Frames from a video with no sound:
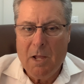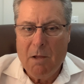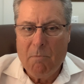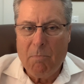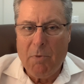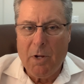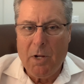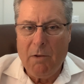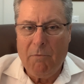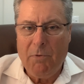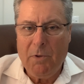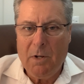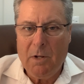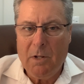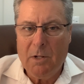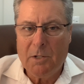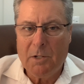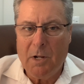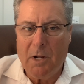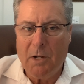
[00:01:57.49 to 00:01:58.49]
but if it
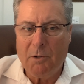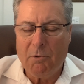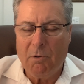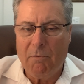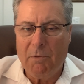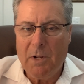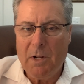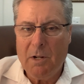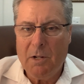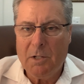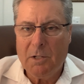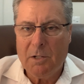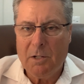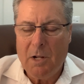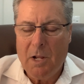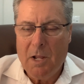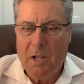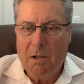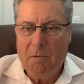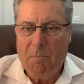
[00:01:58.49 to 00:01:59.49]
is an intravenous
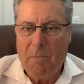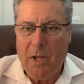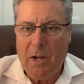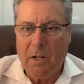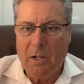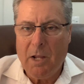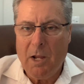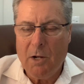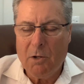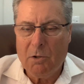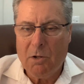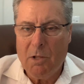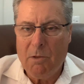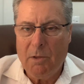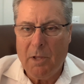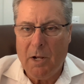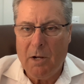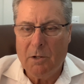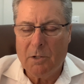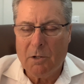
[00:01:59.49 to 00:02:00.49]
medication
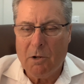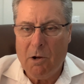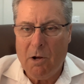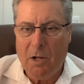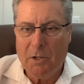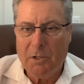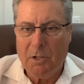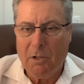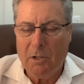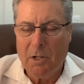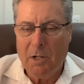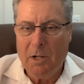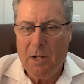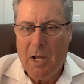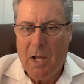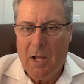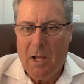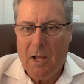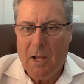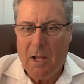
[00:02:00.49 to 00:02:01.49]
that is costly,
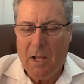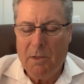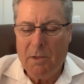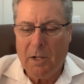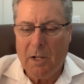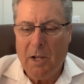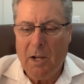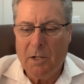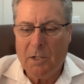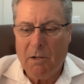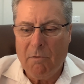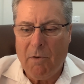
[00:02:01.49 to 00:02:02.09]
in the case of